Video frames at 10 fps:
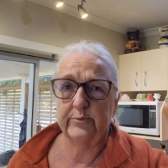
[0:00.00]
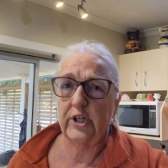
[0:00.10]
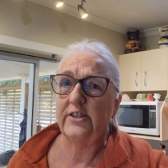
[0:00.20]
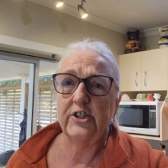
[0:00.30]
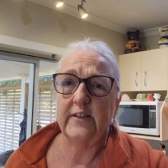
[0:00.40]

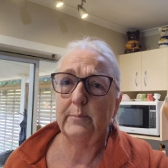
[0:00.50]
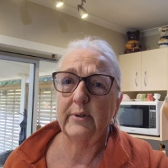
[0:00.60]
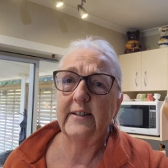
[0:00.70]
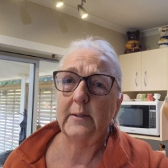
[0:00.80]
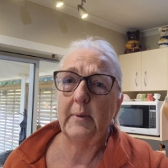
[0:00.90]
changing their
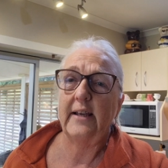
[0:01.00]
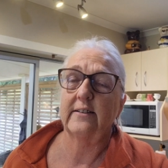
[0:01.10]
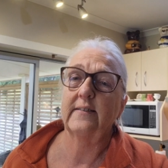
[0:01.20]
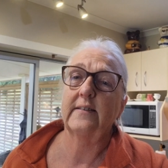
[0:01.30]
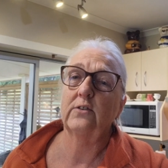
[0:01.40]
breathing
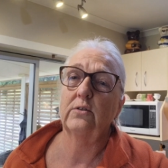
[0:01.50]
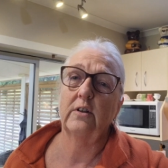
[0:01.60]
patterns in,